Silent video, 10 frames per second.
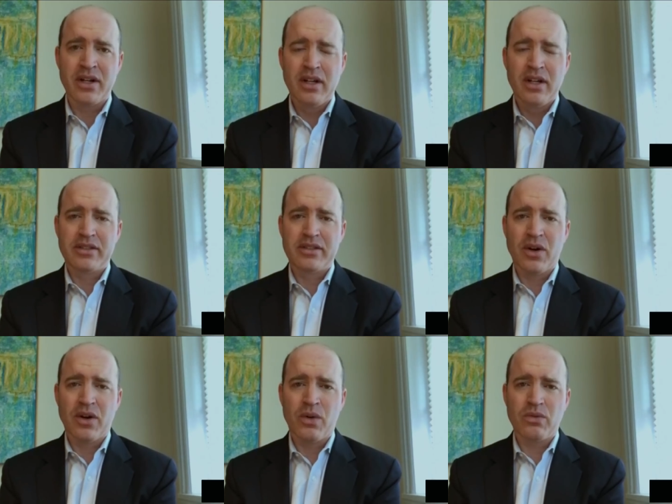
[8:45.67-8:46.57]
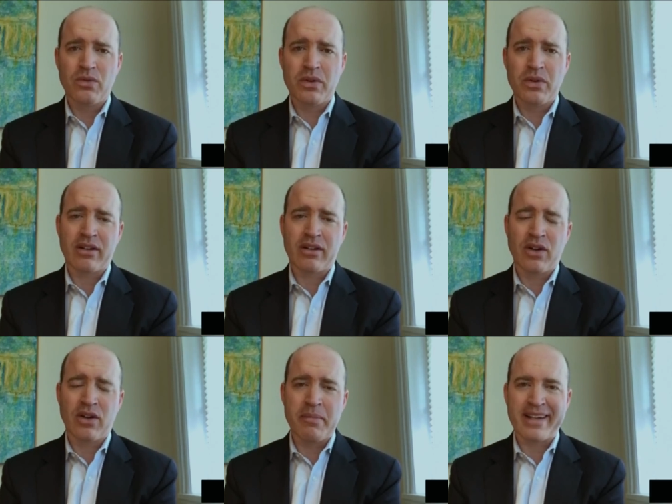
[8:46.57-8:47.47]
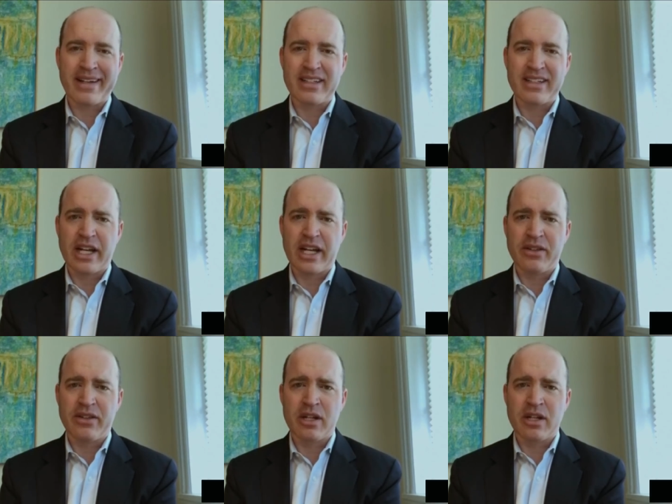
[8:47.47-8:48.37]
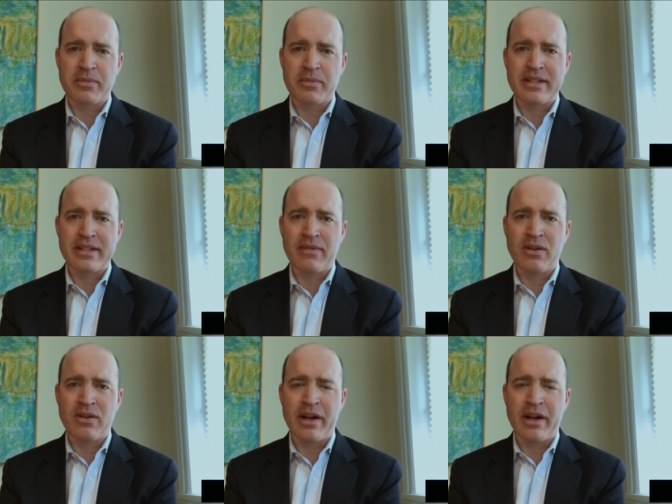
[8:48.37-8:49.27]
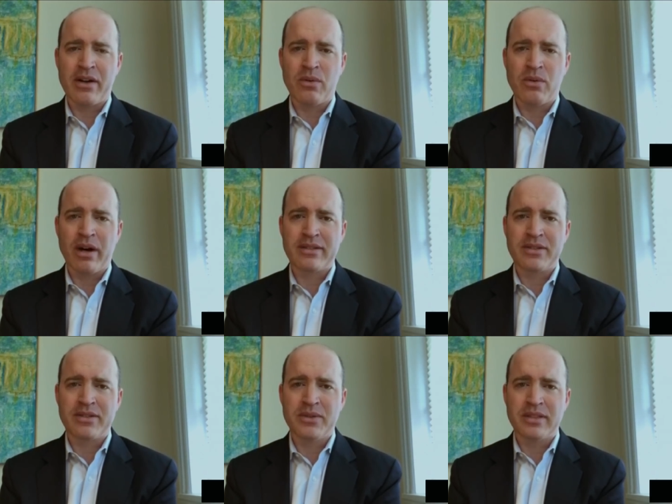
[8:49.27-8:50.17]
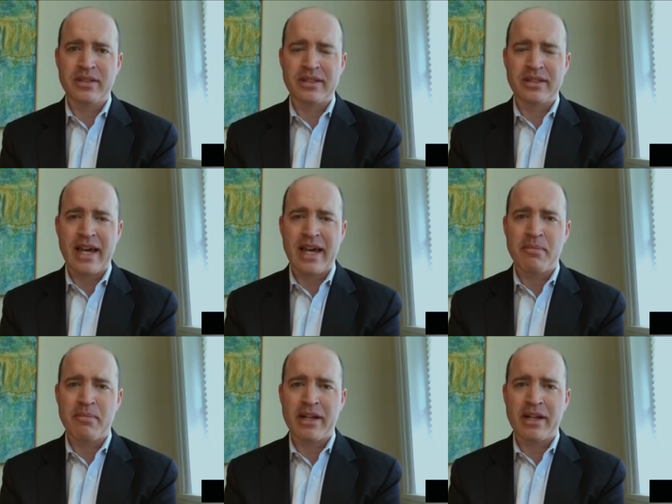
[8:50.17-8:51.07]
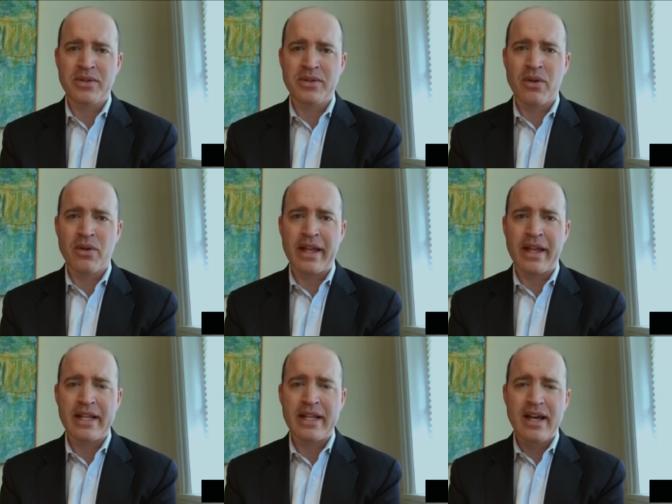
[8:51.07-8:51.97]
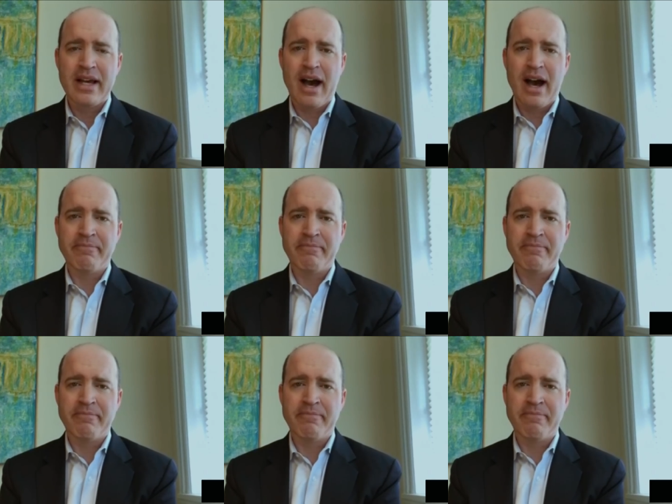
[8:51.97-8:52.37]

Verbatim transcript: So without going back and checking those numbers myself, I don't I don't want to to say, but I do know that um,